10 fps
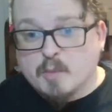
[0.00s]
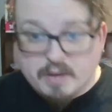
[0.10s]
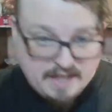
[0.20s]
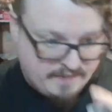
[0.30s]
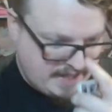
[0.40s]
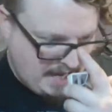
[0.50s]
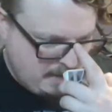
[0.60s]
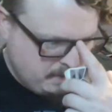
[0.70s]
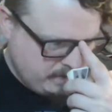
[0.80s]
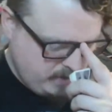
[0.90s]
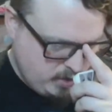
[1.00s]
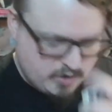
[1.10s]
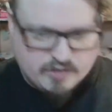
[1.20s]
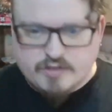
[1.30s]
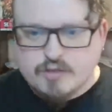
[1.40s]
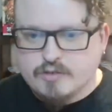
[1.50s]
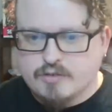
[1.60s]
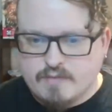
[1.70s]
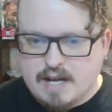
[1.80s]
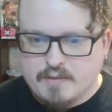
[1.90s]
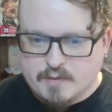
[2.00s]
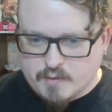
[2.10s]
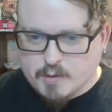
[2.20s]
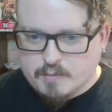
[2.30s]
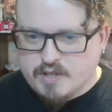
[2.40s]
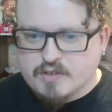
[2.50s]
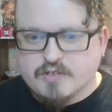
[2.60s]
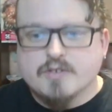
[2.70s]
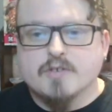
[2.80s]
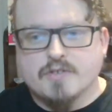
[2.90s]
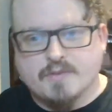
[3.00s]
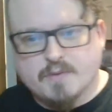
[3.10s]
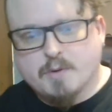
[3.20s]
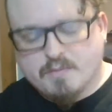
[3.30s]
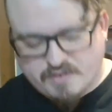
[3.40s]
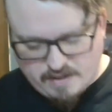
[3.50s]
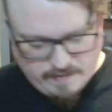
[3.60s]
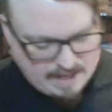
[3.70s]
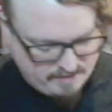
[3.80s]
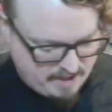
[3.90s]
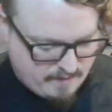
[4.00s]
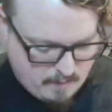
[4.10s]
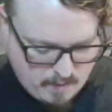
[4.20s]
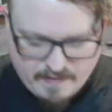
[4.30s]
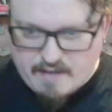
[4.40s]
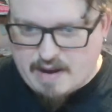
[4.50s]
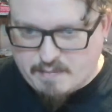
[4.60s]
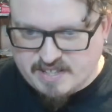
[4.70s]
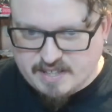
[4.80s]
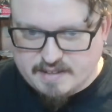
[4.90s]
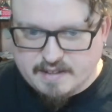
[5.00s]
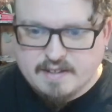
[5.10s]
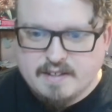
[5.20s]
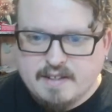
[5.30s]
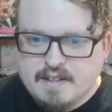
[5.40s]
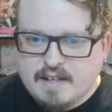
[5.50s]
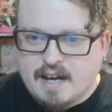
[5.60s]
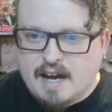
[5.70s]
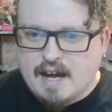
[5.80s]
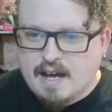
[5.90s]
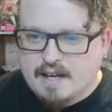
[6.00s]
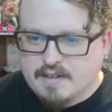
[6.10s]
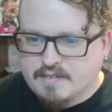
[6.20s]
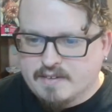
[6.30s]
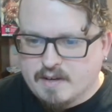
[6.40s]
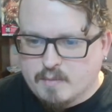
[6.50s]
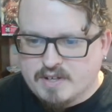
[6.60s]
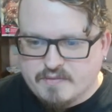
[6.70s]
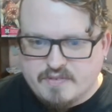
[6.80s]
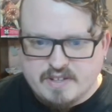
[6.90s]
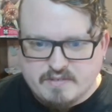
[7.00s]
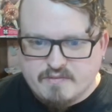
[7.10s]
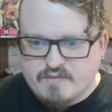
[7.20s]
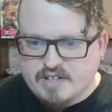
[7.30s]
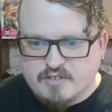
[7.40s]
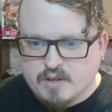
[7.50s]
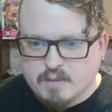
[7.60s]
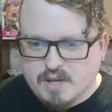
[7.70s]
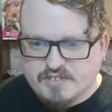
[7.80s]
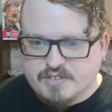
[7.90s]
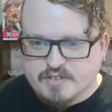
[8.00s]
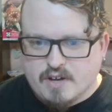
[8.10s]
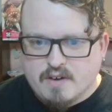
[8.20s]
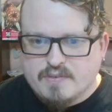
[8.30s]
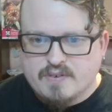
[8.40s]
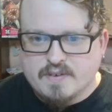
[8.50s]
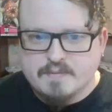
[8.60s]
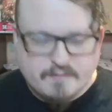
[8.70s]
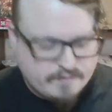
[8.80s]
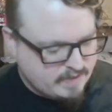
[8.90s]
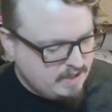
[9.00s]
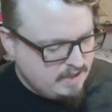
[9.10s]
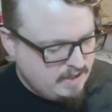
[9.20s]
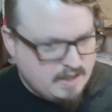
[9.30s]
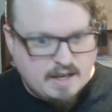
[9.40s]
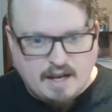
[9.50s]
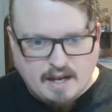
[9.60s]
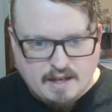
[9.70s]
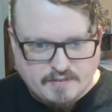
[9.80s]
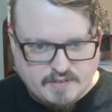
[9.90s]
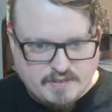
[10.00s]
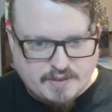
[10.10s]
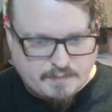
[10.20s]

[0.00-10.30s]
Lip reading: playing the game, you can search around the room. You can search the rooms when they're emptied, and when you finish all the monsters off. And